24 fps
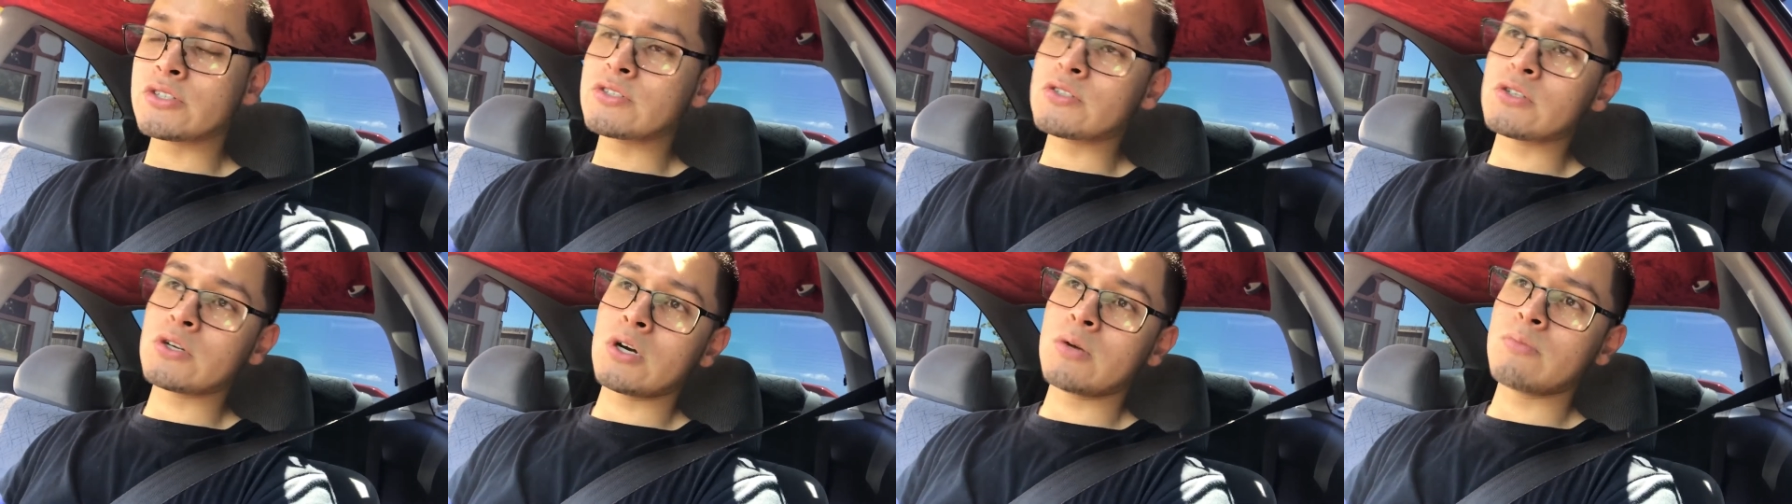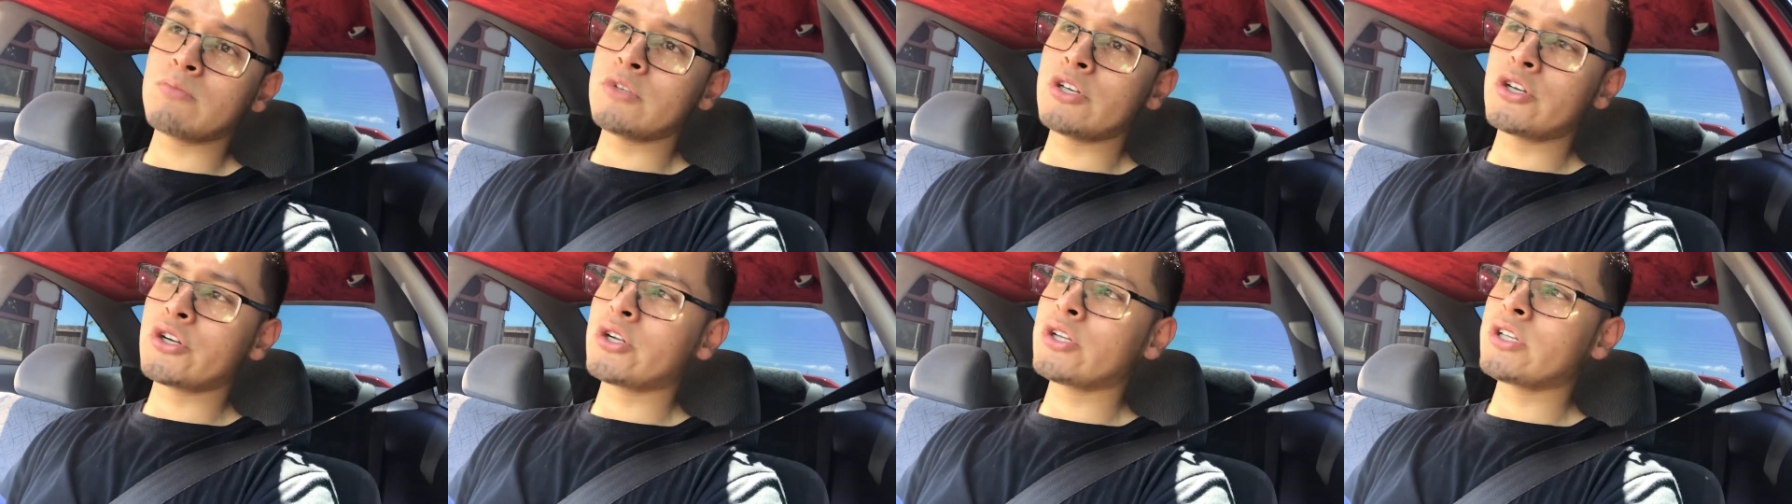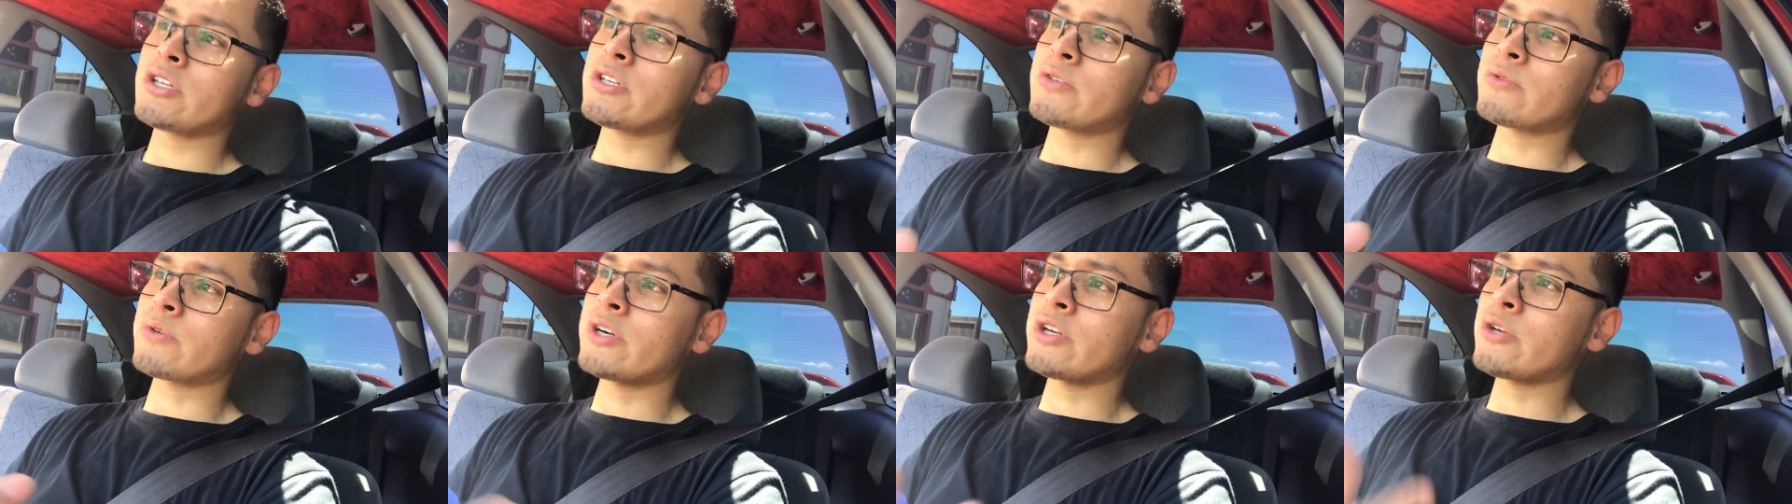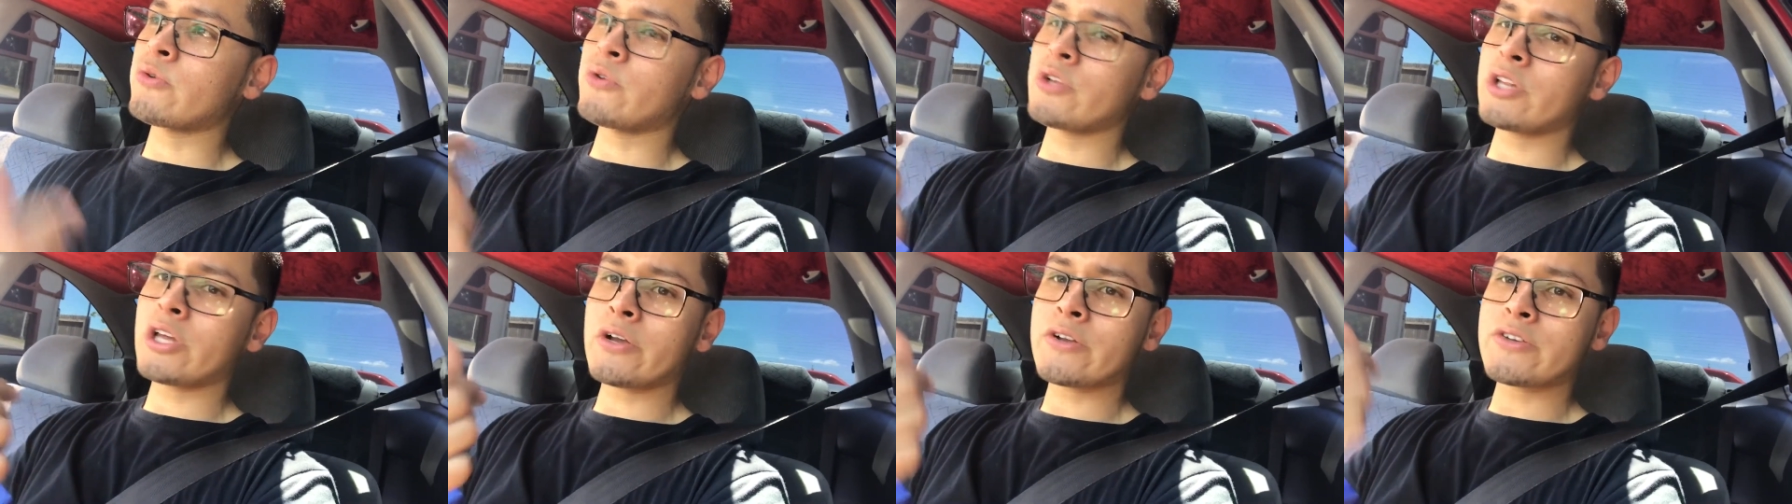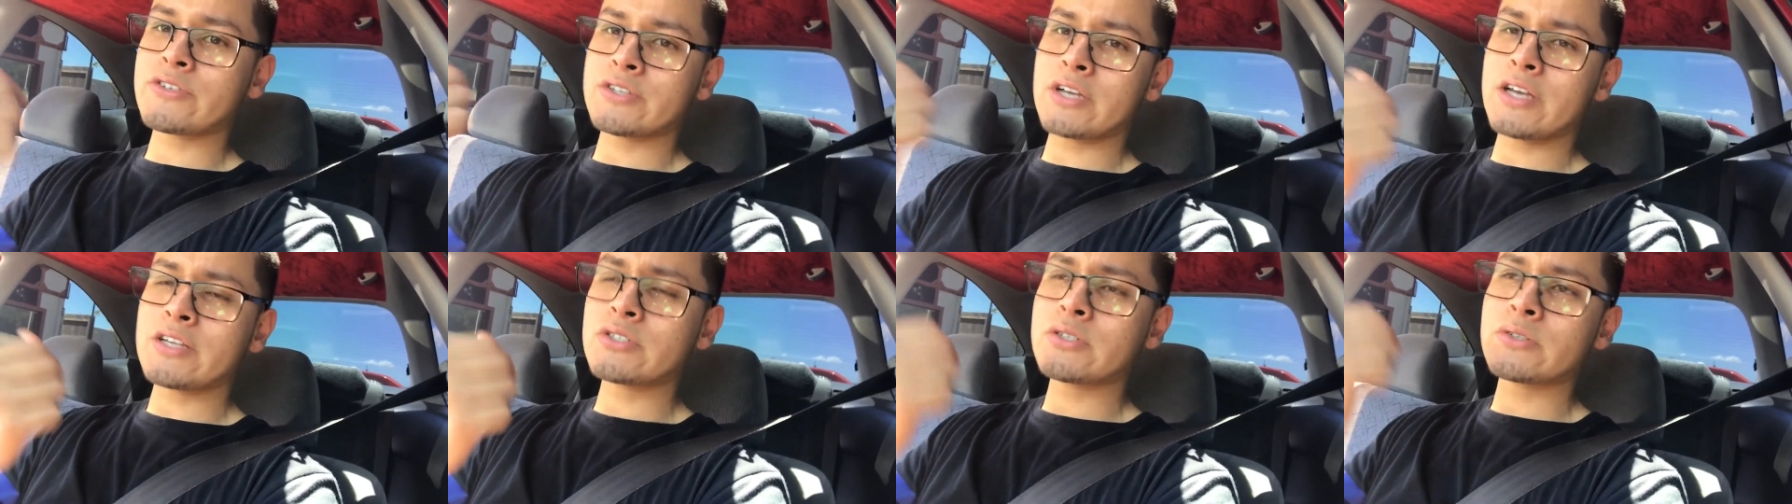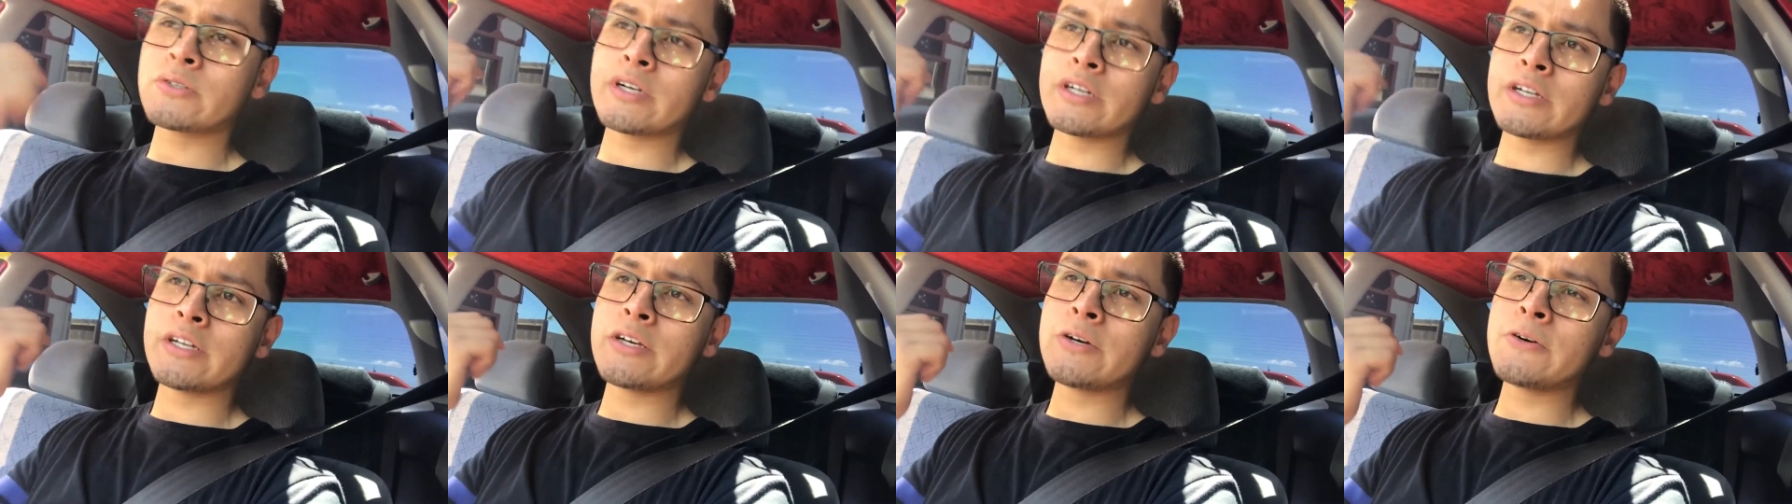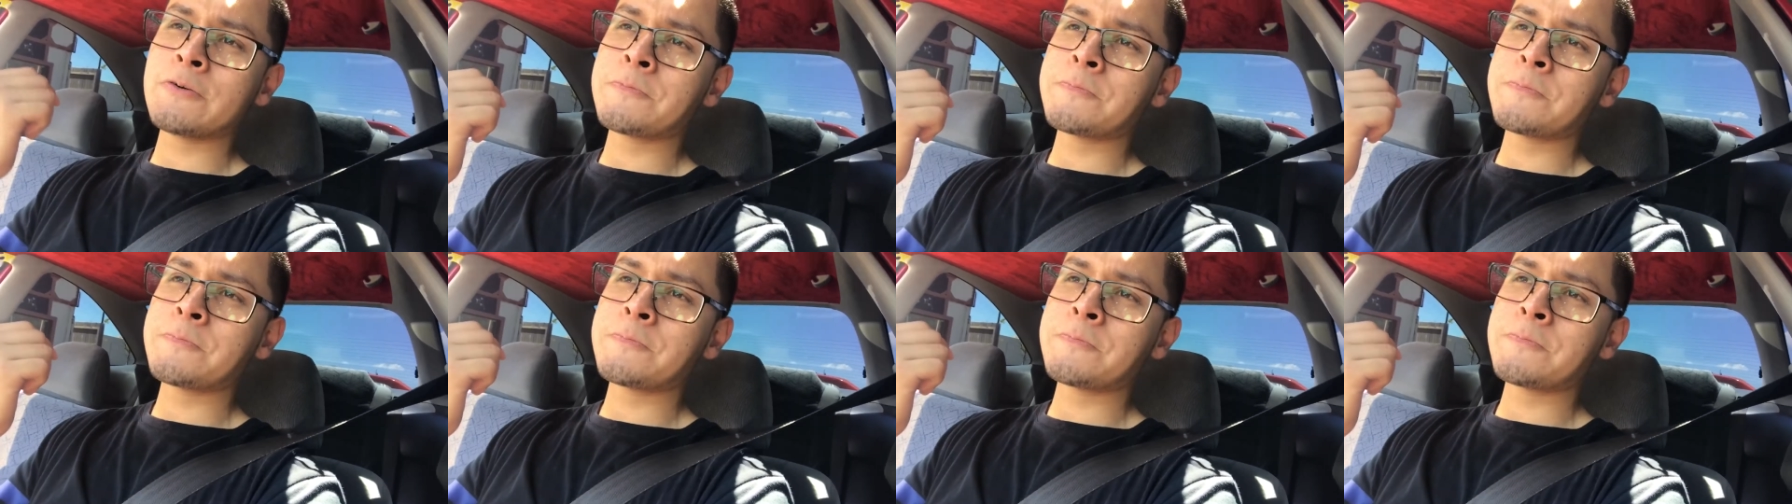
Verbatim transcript: So I'm literally running without a side skirt right now.